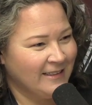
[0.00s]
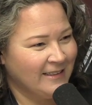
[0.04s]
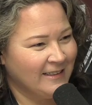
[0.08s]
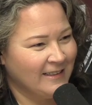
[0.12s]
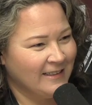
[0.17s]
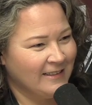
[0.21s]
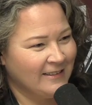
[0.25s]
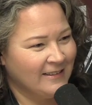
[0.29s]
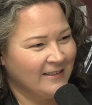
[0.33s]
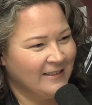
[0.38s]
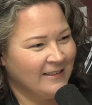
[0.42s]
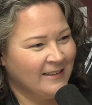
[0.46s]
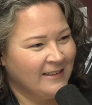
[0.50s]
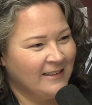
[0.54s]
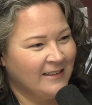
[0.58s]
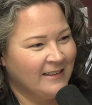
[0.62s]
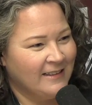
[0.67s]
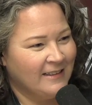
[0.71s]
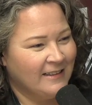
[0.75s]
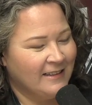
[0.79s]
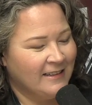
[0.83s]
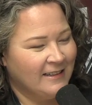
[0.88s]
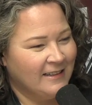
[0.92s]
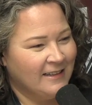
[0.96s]
too. I'm not a
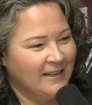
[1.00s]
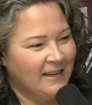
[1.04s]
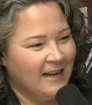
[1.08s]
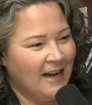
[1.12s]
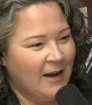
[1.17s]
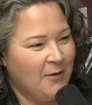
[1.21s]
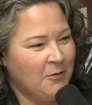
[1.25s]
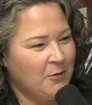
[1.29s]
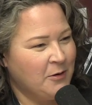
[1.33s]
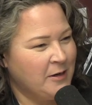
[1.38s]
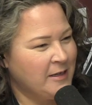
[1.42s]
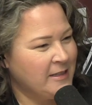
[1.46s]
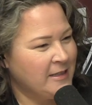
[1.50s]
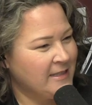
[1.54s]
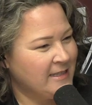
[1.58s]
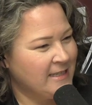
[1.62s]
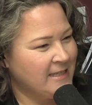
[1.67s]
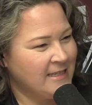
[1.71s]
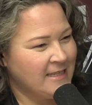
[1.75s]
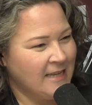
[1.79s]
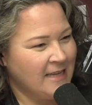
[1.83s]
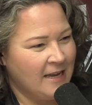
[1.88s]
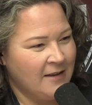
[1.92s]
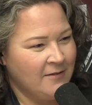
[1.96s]
not a
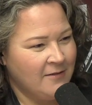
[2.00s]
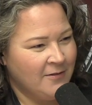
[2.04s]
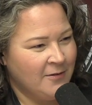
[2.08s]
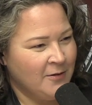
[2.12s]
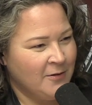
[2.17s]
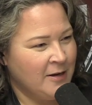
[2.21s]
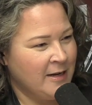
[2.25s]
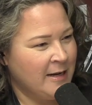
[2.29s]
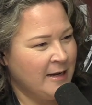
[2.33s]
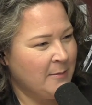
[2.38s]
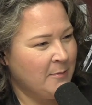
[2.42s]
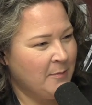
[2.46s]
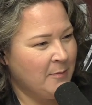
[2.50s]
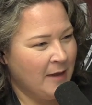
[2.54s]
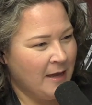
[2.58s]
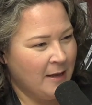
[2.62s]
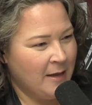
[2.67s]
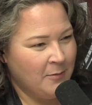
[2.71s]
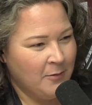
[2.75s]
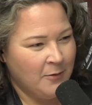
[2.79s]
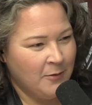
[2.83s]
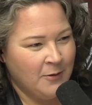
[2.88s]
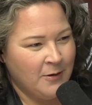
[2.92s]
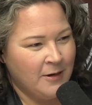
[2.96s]
fan of sweet and brisket.
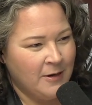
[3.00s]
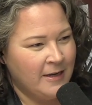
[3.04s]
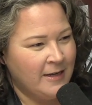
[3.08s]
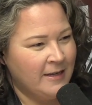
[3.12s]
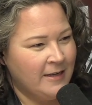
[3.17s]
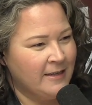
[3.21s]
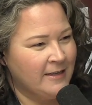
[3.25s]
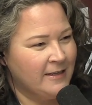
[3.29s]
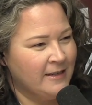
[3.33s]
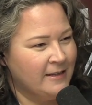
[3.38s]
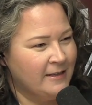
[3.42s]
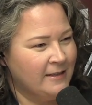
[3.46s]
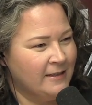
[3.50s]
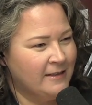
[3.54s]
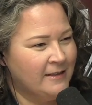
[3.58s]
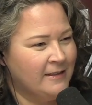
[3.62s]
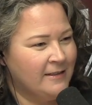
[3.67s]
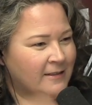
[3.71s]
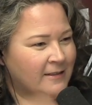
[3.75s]
peppery and